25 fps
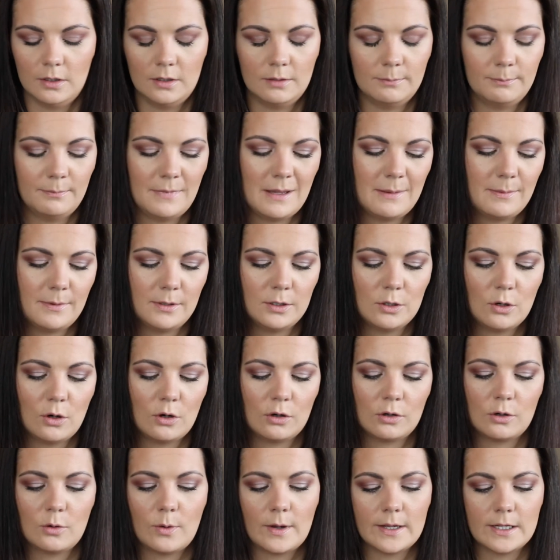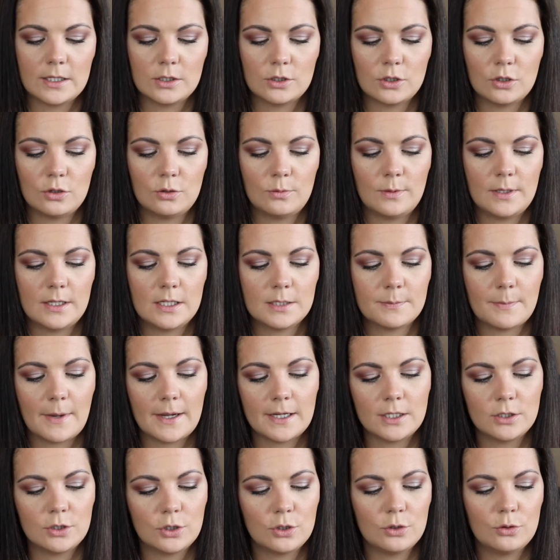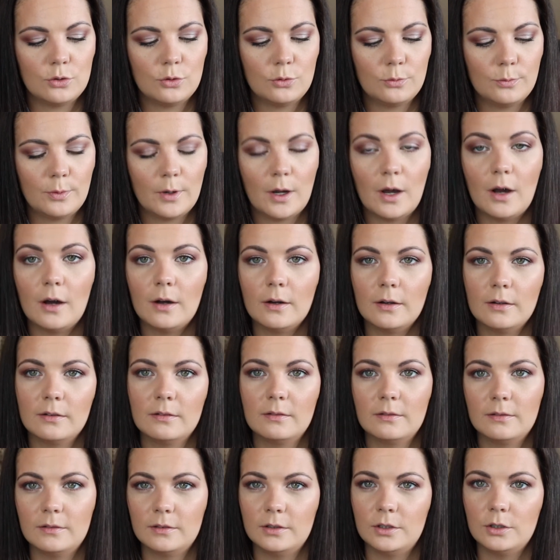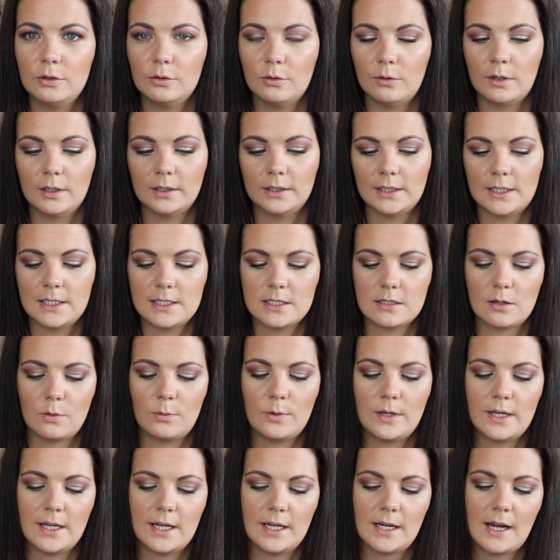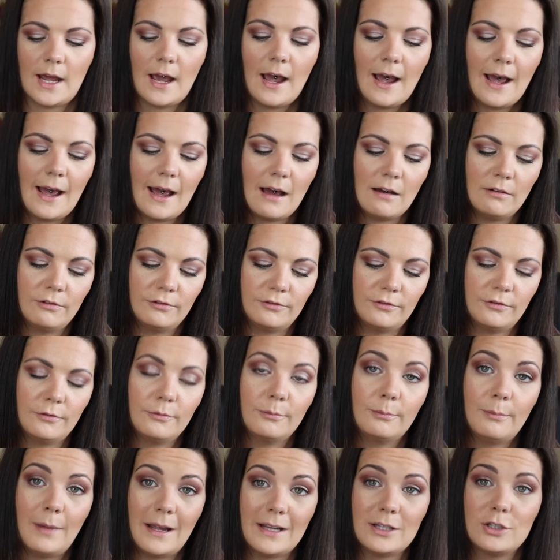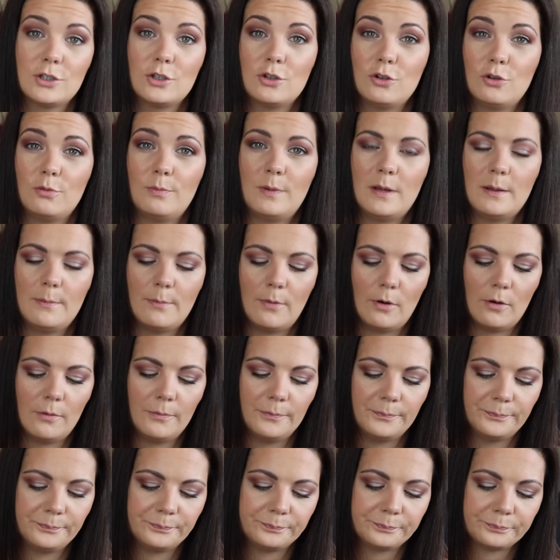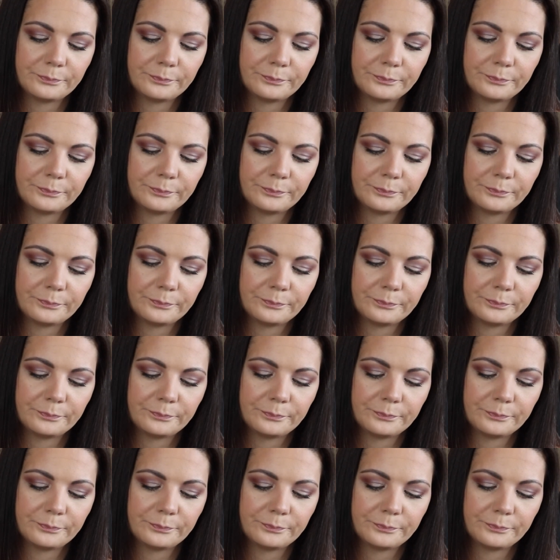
Maybe not quite 2 weeks by two, but, you know, at least a week and a half by two people.